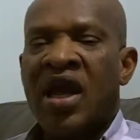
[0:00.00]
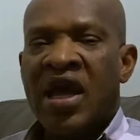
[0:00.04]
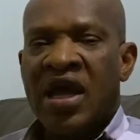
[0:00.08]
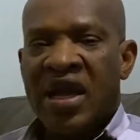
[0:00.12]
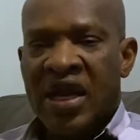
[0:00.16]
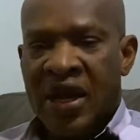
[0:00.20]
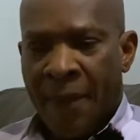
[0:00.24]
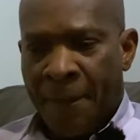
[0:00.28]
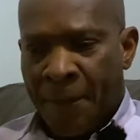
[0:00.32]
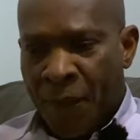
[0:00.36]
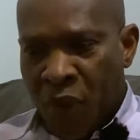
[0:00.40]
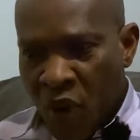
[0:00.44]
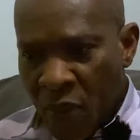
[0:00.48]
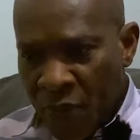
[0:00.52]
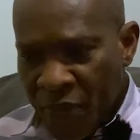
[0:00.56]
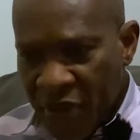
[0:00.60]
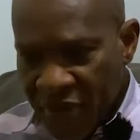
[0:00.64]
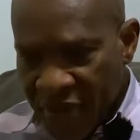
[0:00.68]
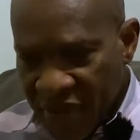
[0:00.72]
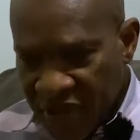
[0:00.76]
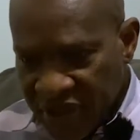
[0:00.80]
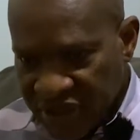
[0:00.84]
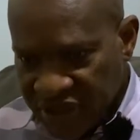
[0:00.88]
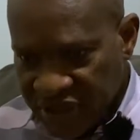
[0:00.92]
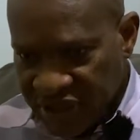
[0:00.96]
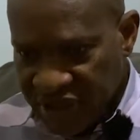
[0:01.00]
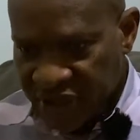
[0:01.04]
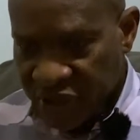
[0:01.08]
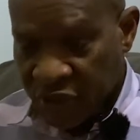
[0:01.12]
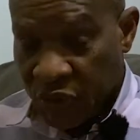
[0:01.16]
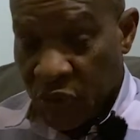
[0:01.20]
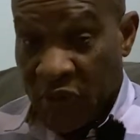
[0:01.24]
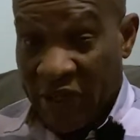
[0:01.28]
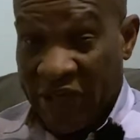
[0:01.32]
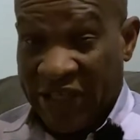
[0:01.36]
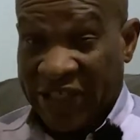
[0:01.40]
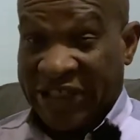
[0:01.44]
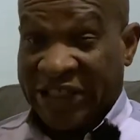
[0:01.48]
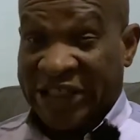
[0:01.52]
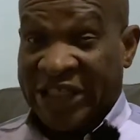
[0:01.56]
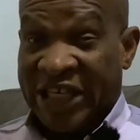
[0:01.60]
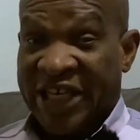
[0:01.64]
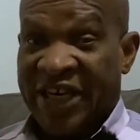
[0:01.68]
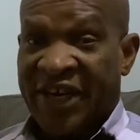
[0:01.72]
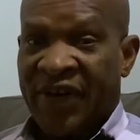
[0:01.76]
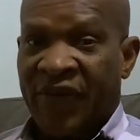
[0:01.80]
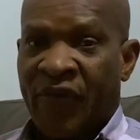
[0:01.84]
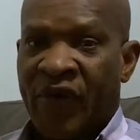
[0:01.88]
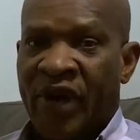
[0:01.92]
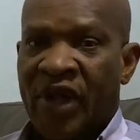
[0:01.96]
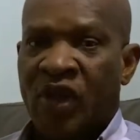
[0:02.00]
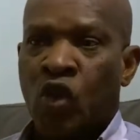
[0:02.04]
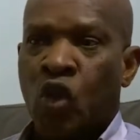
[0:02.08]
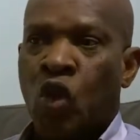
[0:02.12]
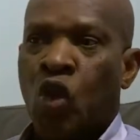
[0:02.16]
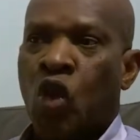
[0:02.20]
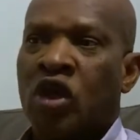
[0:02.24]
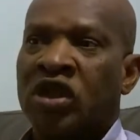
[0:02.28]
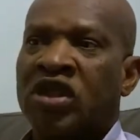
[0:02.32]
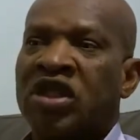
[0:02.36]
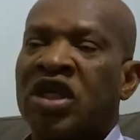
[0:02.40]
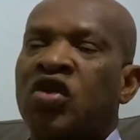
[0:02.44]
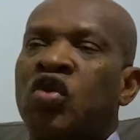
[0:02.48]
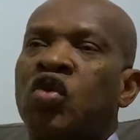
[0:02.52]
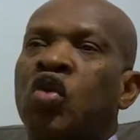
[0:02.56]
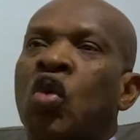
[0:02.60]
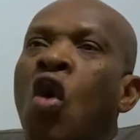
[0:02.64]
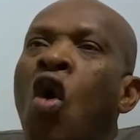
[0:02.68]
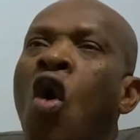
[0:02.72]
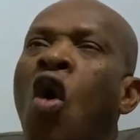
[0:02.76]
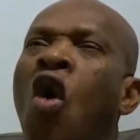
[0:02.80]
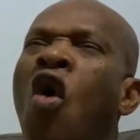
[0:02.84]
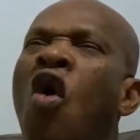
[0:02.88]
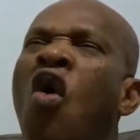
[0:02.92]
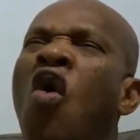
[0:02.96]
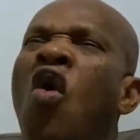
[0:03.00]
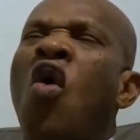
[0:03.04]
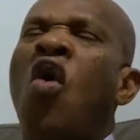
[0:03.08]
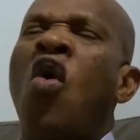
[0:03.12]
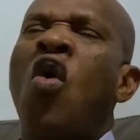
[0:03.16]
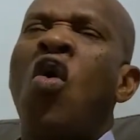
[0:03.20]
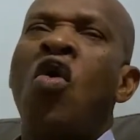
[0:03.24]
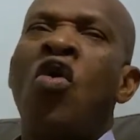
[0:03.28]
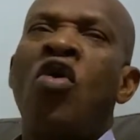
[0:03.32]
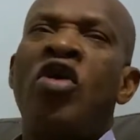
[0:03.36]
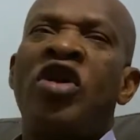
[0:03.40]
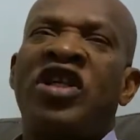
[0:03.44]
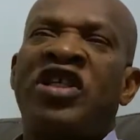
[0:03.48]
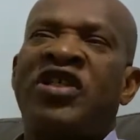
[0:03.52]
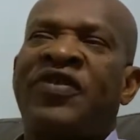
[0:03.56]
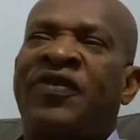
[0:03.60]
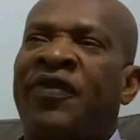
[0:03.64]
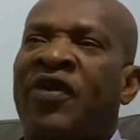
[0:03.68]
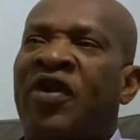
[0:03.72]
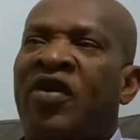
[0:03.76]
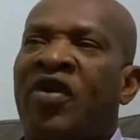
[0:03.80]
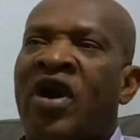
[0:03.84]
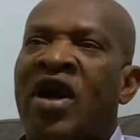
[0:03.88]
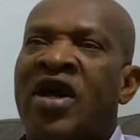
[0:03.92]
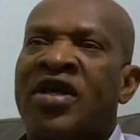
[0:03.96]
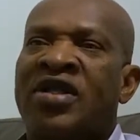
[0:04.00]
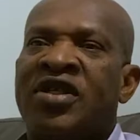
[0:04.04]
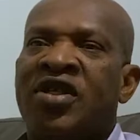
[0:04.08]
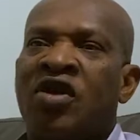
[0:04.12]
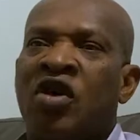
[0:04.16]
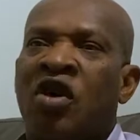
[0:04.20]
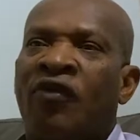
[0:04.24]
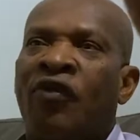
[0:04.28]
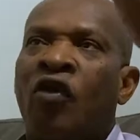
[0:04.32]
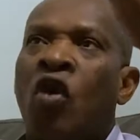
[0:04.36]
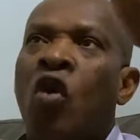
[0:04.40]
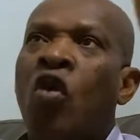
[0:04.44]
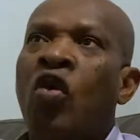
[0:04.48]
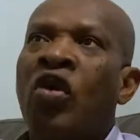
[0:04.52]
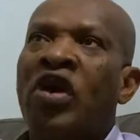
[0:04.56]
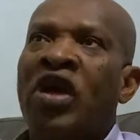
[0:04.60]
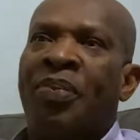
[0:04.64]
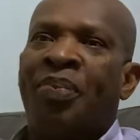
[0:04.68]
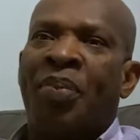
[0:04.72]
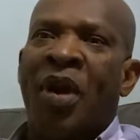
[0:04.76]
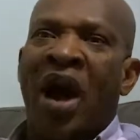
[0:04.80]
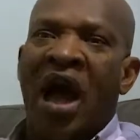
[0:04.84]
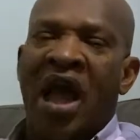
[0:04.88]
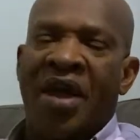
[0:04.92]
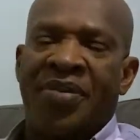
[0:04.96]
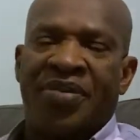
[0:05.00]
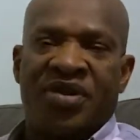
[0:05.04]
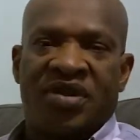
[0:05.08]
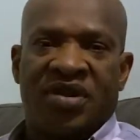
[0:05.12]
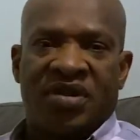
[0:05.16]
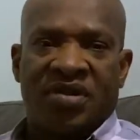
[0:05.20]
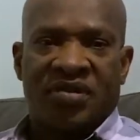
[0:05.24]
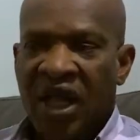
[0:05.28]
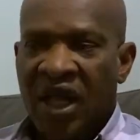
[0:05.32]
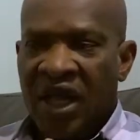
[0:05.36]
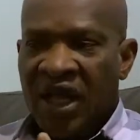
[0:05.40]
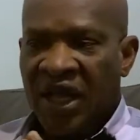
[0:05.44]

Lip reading: The pumping machine is going to generate water to all this variety of all the pipes.